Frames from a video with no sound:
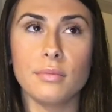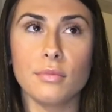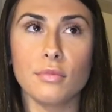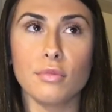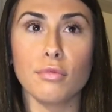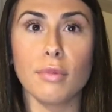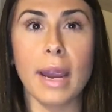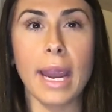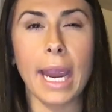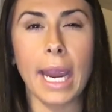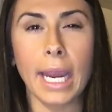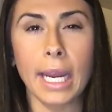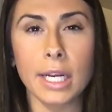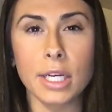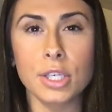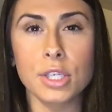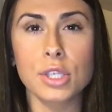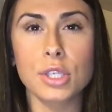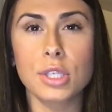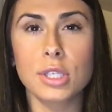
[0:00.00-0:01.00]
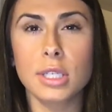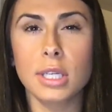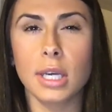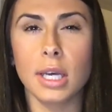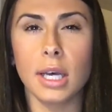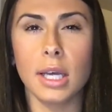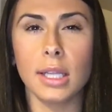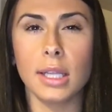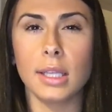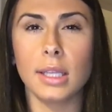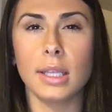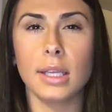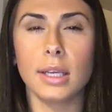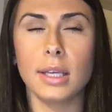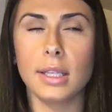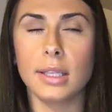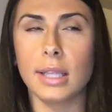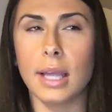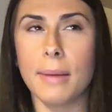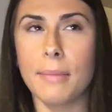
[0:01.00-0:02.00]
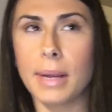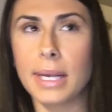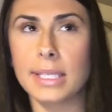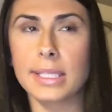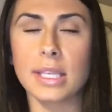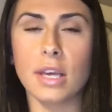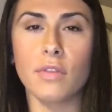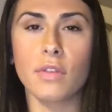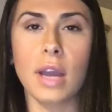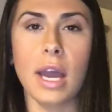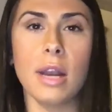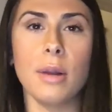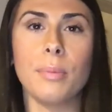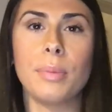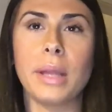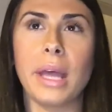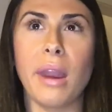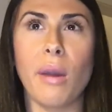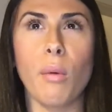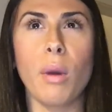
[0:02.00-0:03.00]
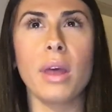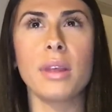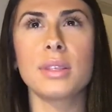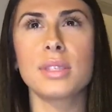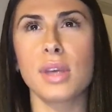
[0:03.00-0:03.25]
range to let myself kind of play with.